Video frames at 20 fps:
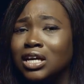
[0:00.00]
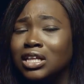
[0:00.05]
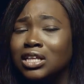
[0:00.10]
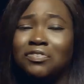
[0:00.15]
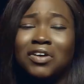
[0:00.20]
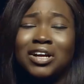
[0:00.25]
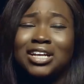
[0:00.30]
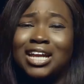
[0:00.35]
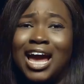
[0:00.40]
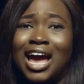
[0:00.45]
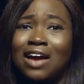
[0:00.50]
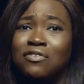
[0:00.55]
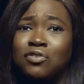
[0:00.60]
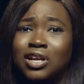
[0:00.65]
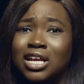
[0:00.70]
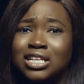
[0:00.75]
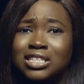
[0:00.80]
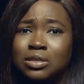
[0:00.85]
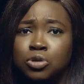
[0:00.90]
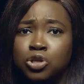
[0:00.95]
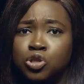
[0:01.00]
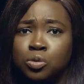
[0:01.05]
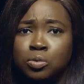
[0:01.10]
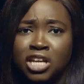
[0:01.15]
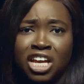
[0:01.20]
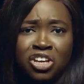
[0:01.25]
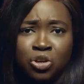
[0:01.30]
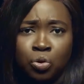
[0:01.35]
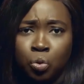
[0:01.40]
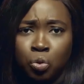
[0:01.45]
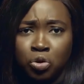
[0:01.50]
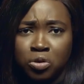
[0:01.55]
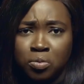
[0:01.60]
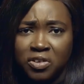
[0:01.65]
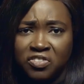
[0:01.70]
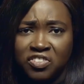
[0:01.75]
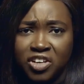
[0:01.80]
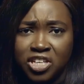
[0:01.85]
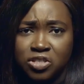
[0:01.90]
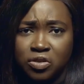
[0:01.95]
the fact that I have your last name doesn't mean that you own
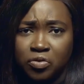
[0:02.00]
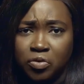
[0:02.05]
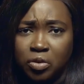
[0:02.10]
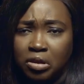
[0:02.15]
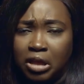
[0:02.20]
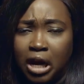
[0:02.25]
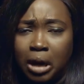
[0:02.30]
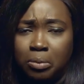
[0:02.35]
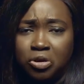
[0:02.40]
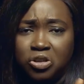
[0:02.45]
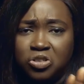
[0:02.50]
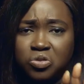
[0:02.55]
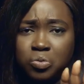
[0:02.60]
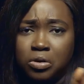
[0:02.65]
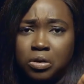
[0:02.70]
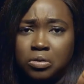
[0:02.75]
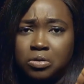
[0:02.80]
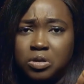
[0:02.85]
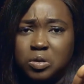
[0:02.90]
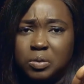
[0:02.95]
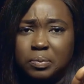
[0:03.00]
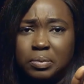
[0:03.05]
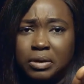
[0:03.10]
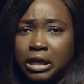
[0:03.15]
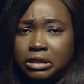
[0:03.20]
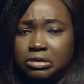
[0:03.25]
me, first of all. I'm not one of those people.